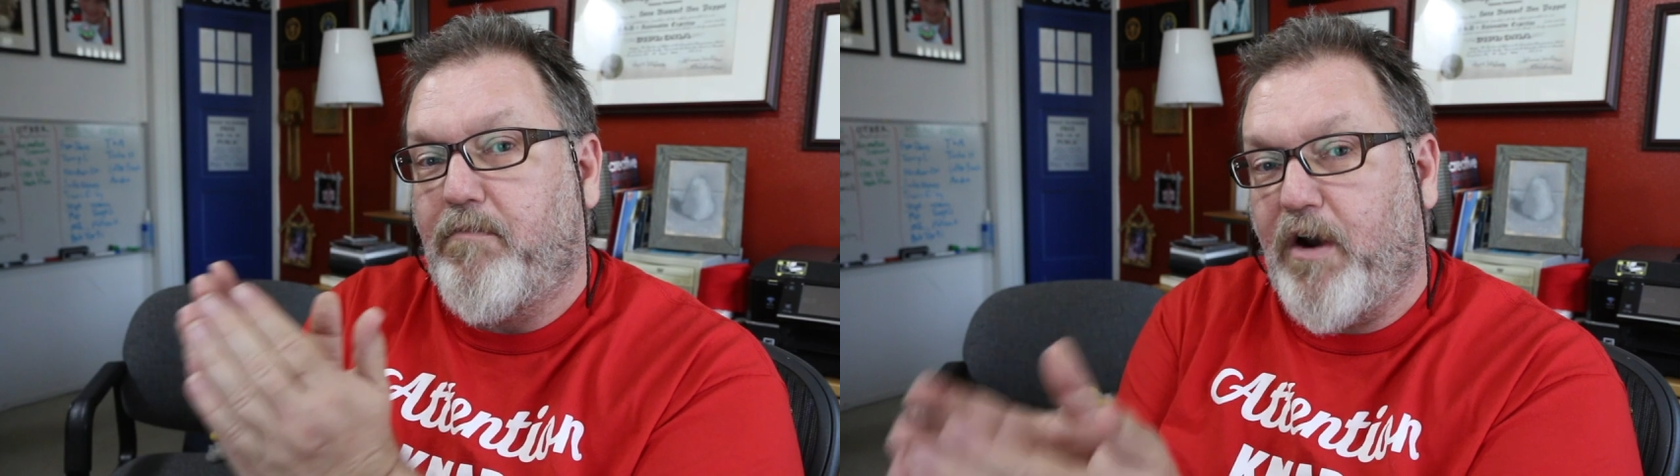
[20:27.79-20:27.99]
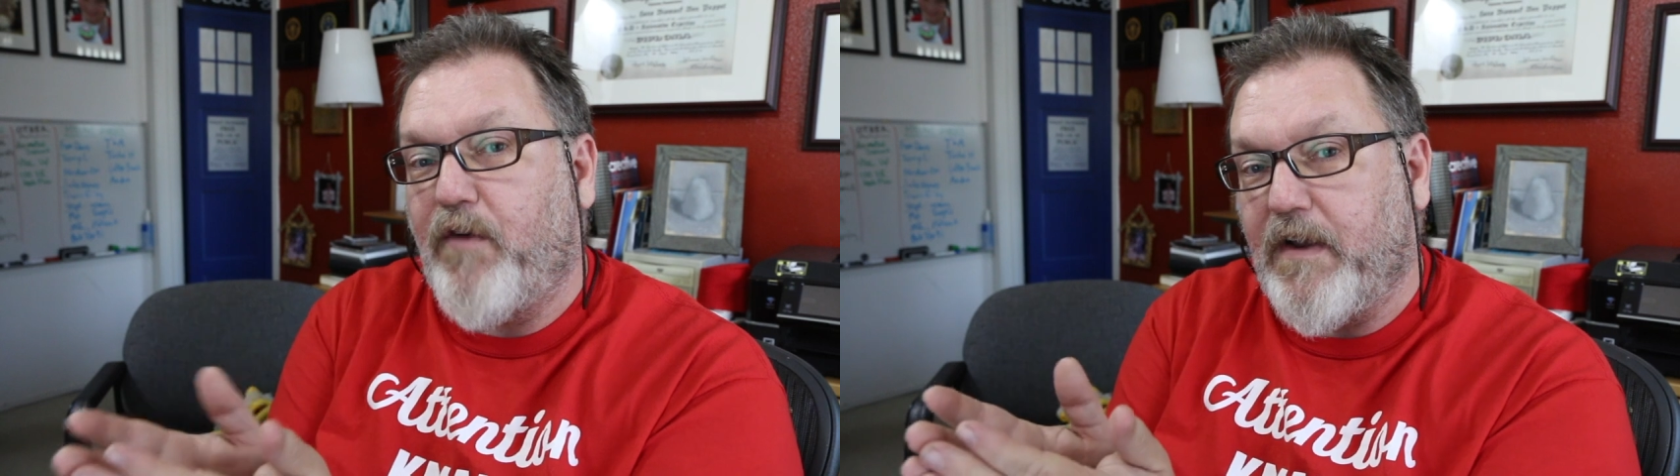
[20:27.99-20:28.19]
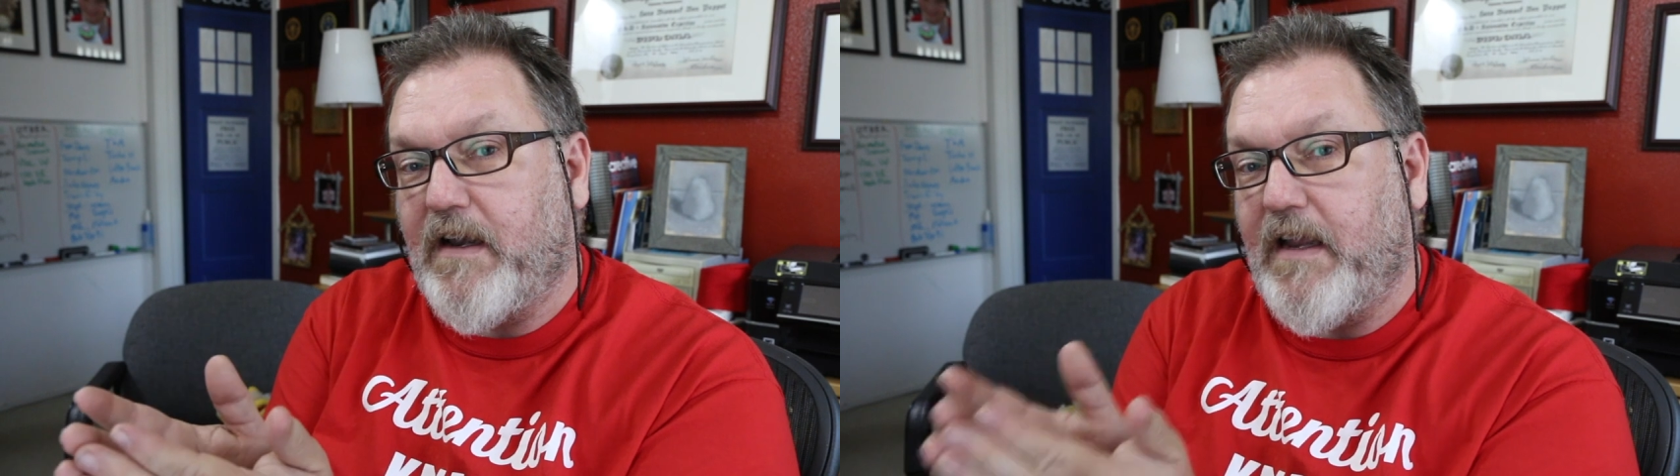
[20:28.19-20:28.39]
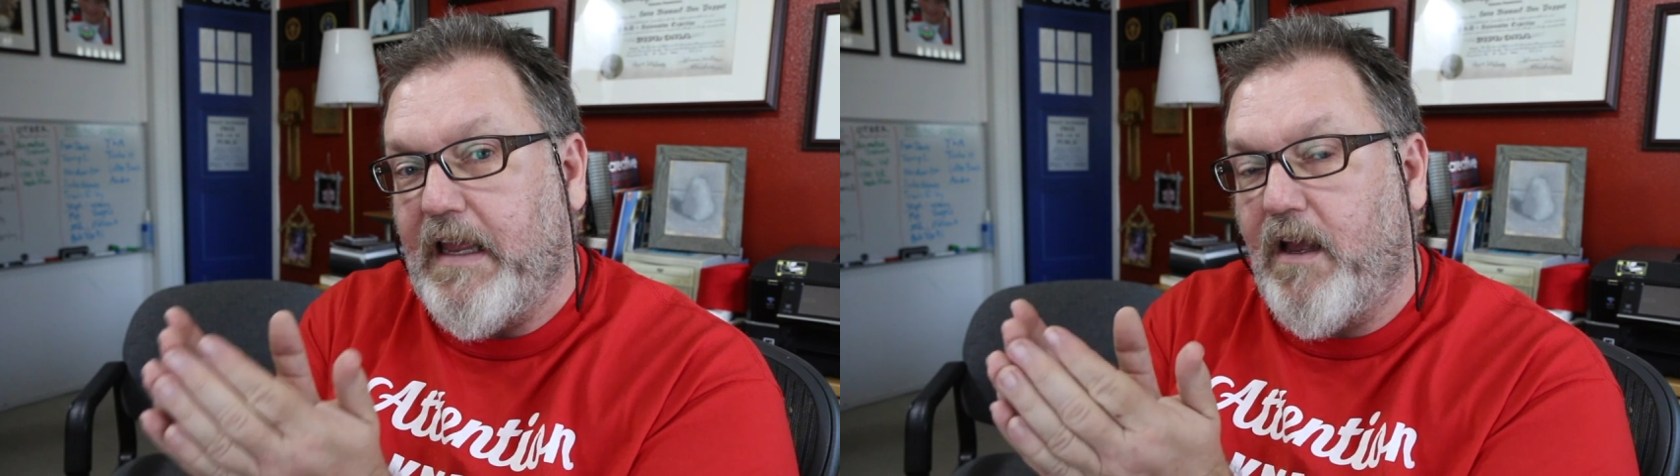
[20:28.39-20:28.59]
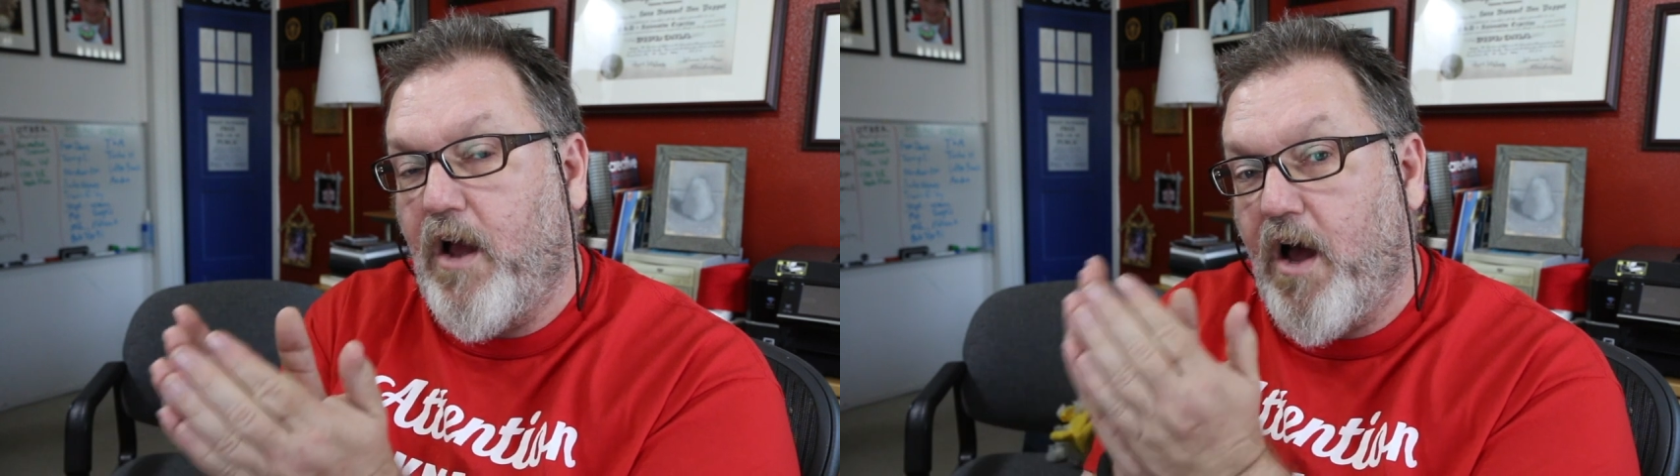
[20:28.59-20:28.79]

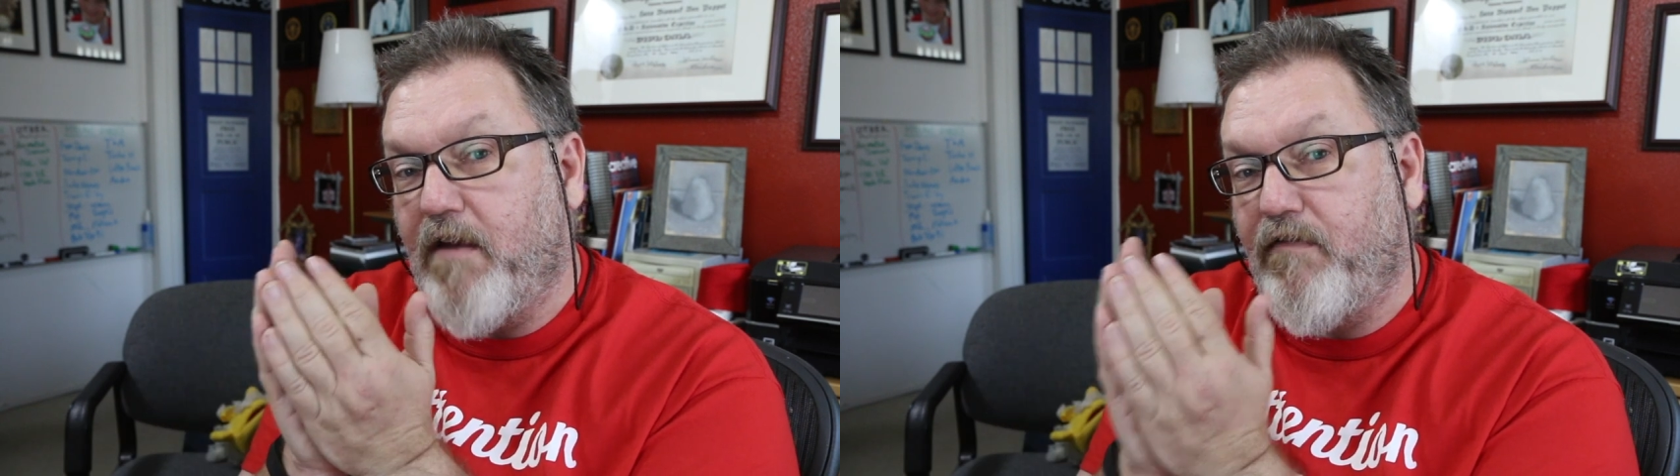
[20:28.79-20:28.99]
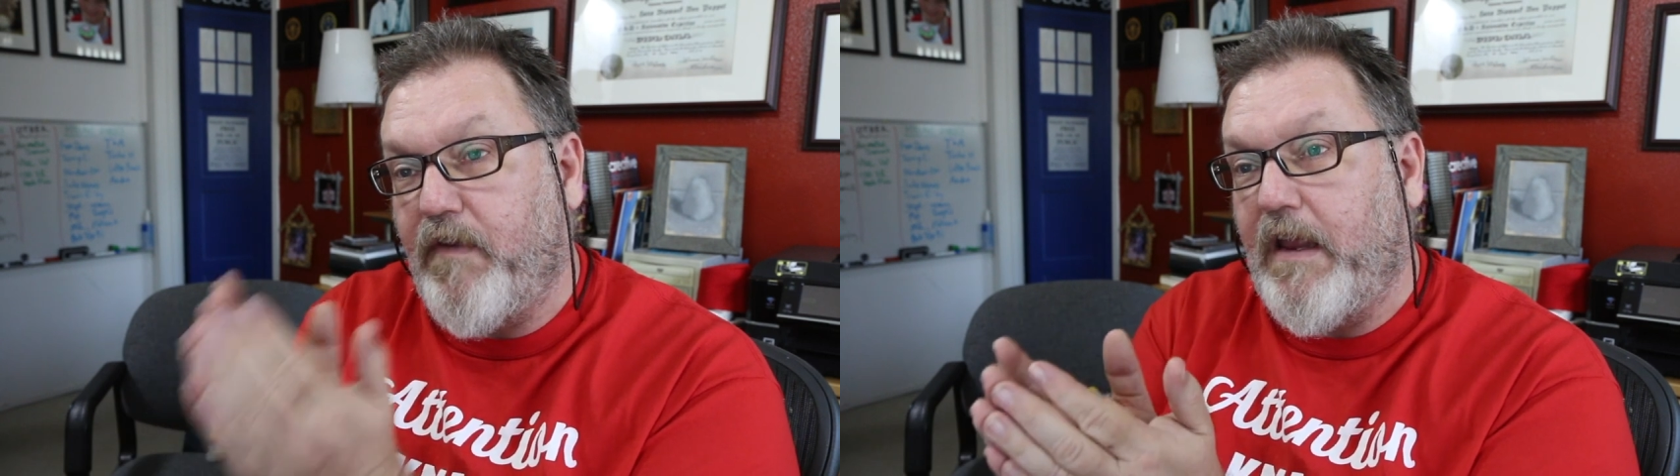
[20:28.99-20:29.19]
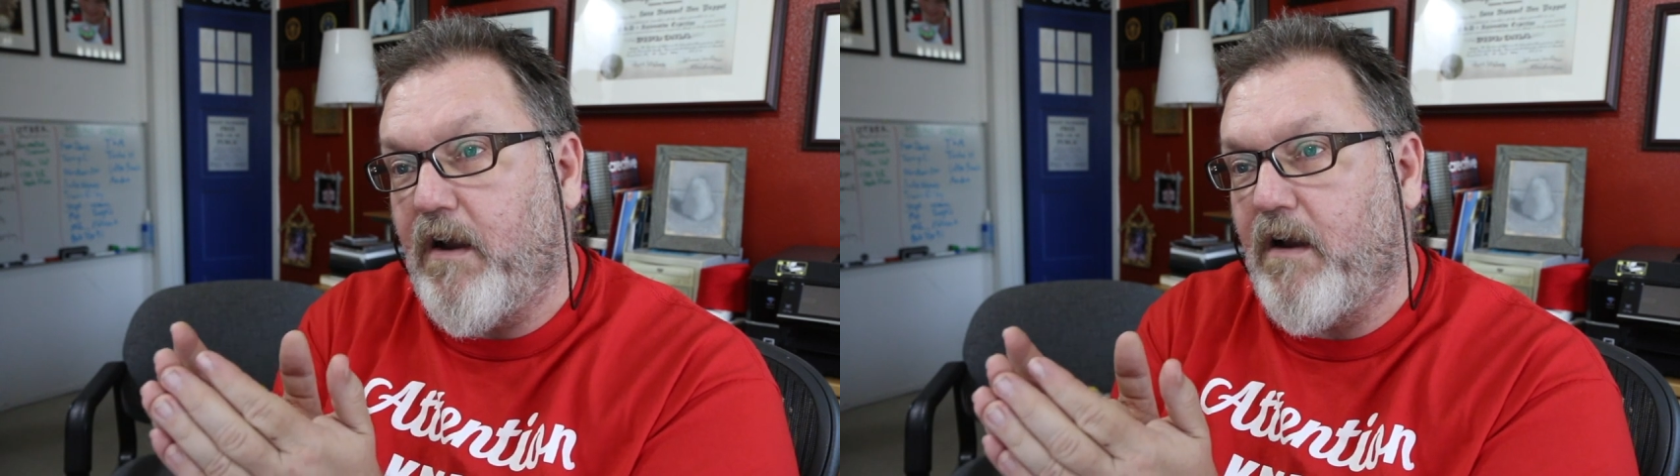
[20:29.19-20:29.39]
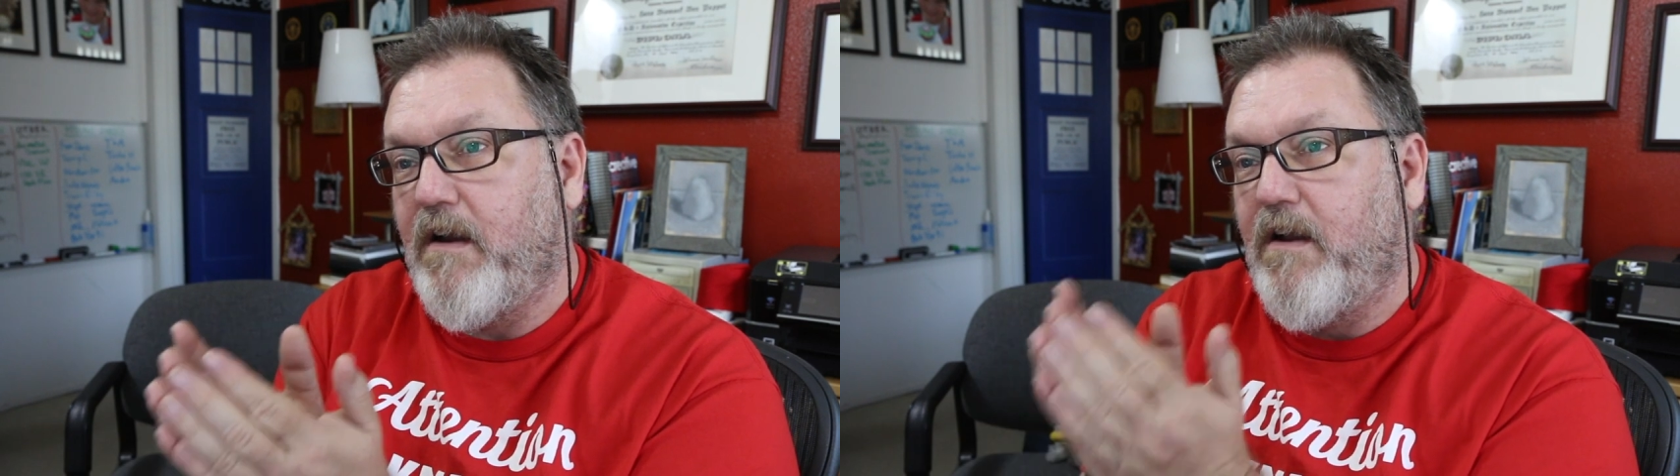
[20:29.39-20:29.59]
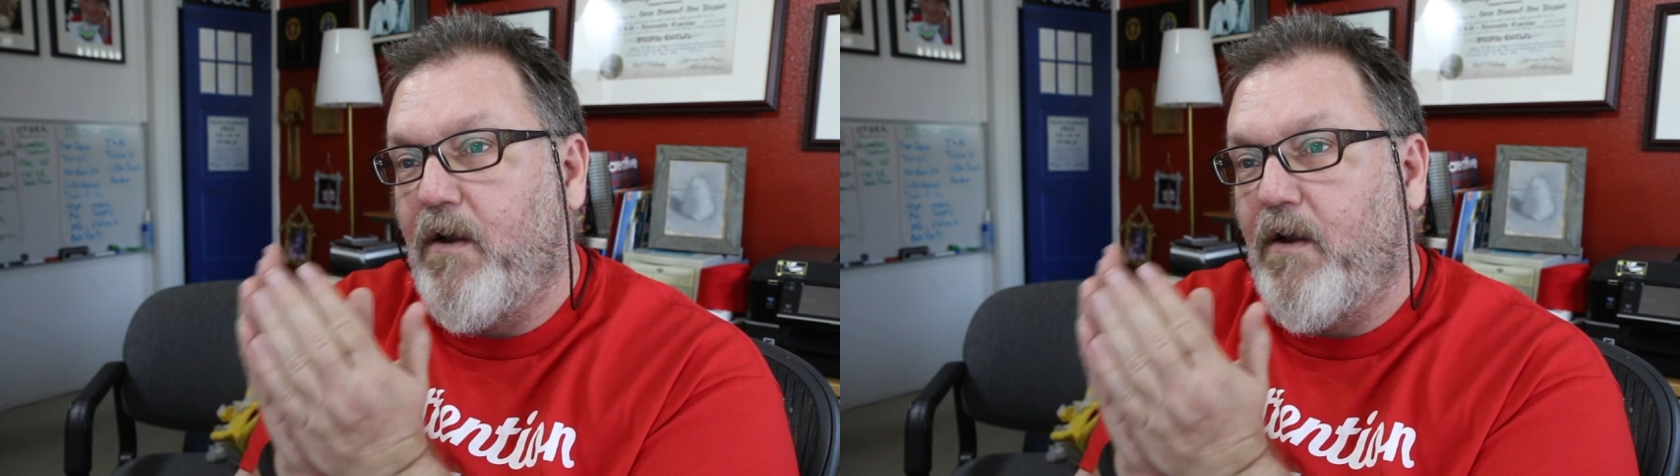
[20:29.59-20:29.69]
perfectly on Veer,